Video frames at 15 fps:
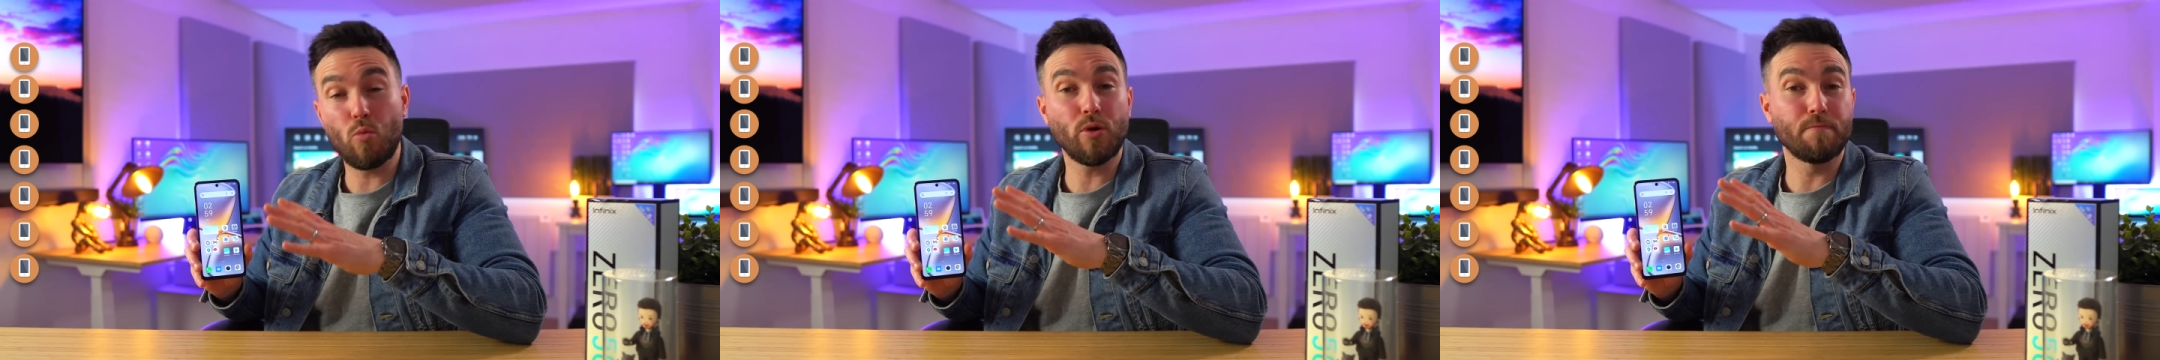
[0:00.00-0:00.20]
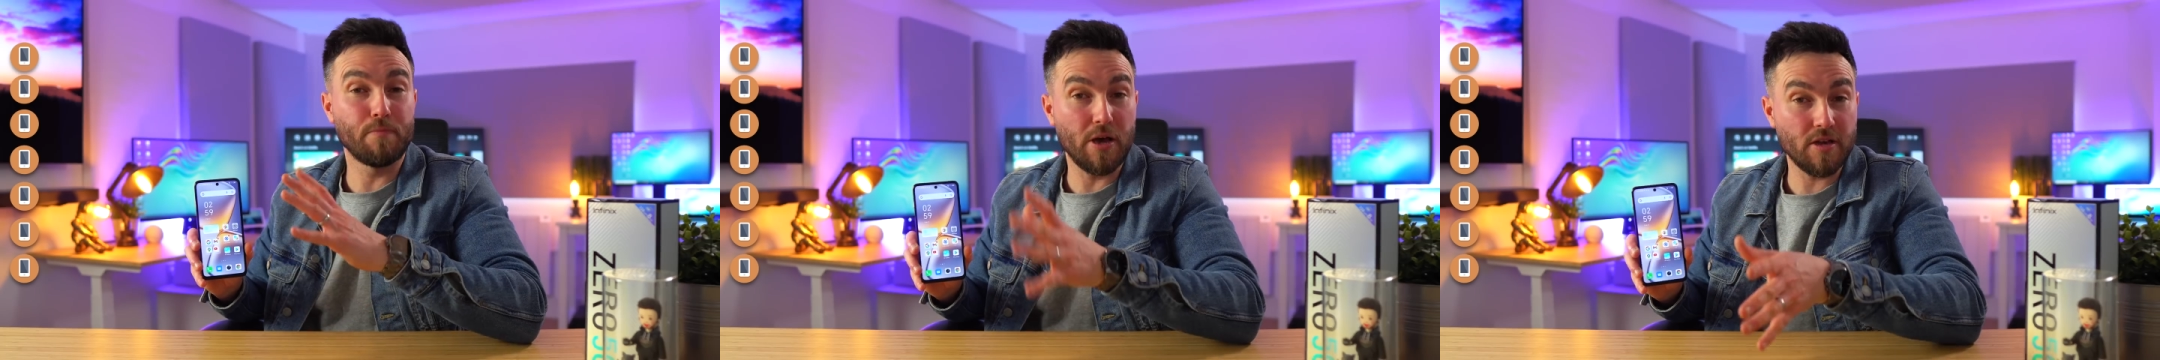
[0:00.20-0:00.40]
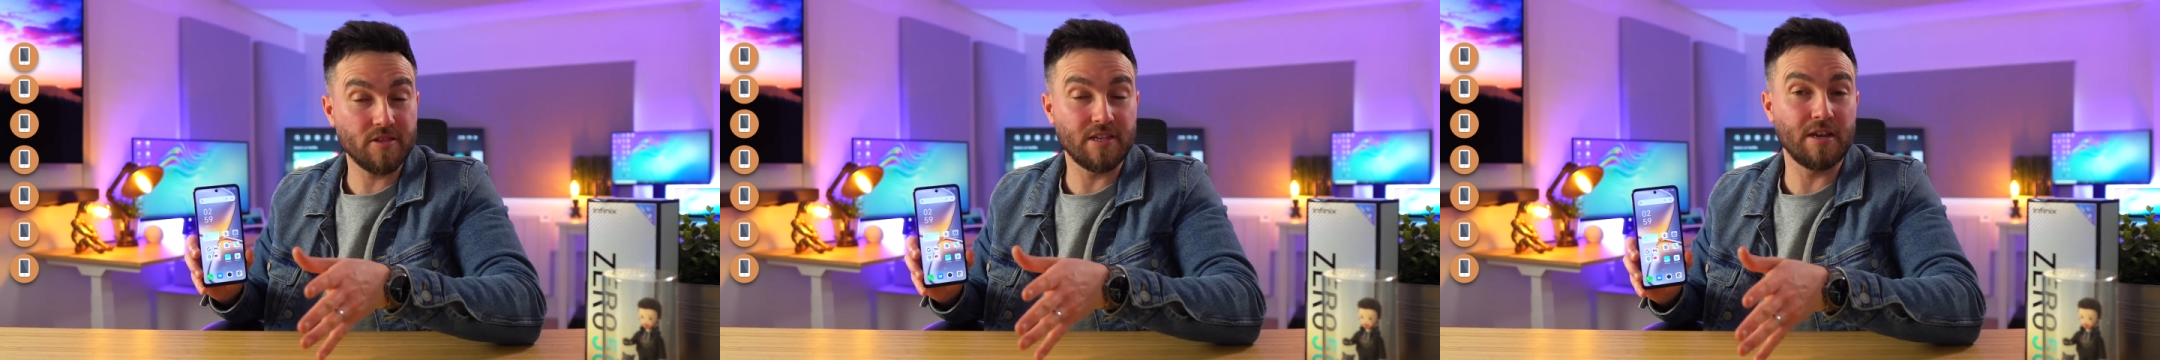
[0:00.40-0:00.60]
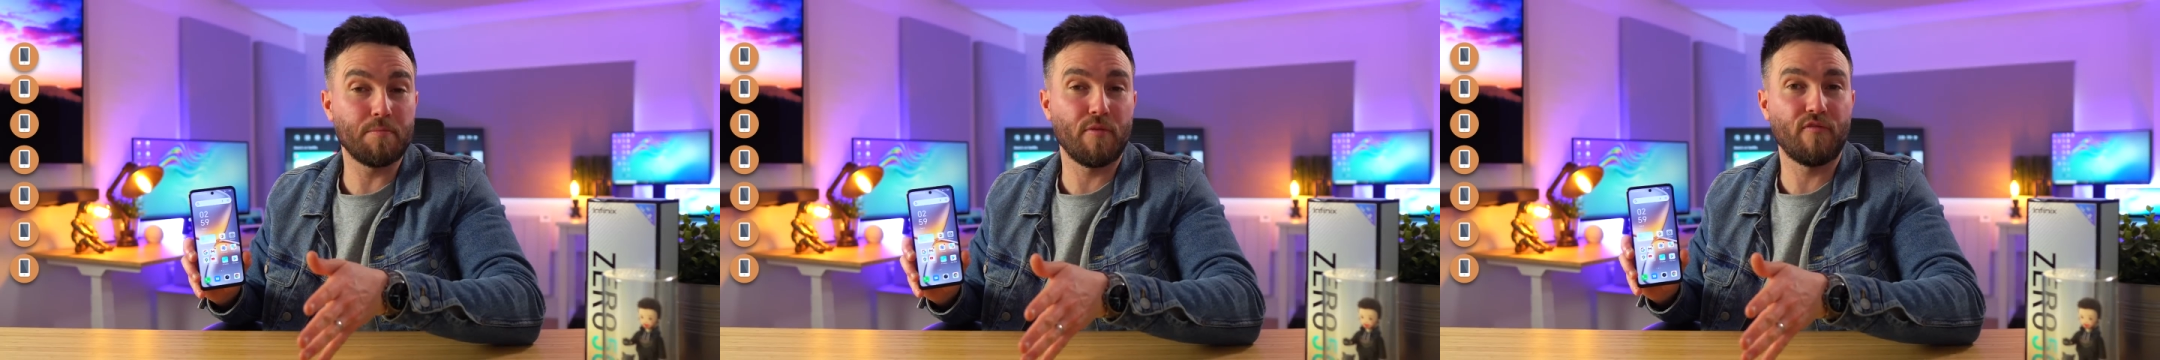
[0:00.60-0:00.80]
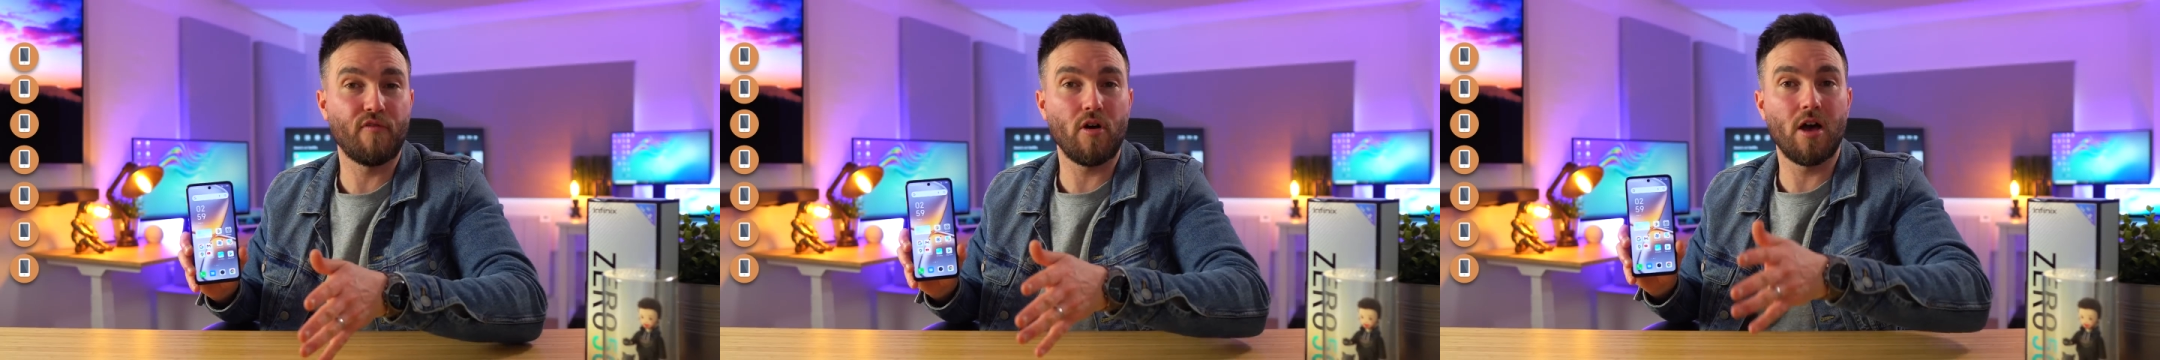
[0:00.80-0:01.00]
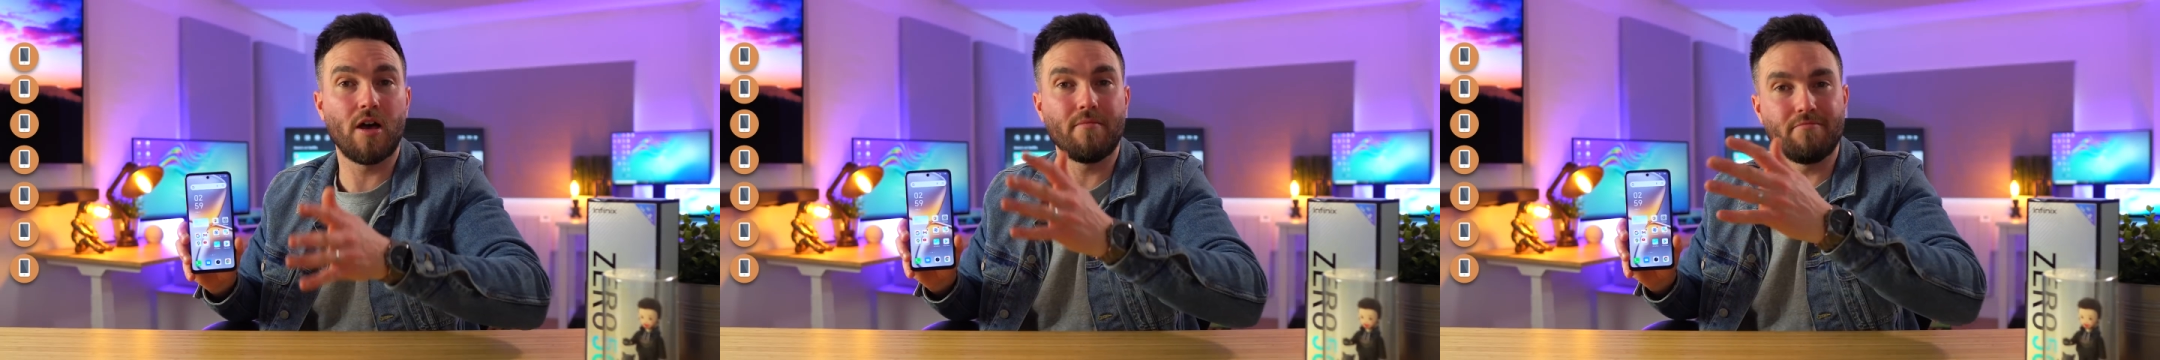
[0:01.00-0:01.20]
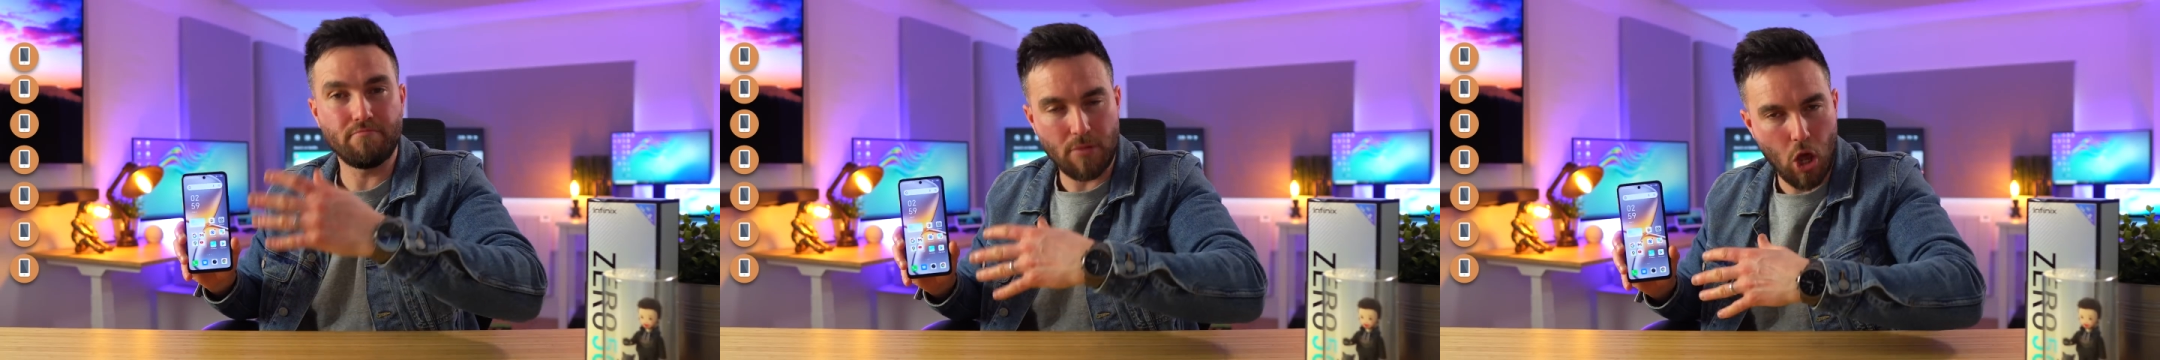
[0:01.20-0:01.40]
I would personally prefer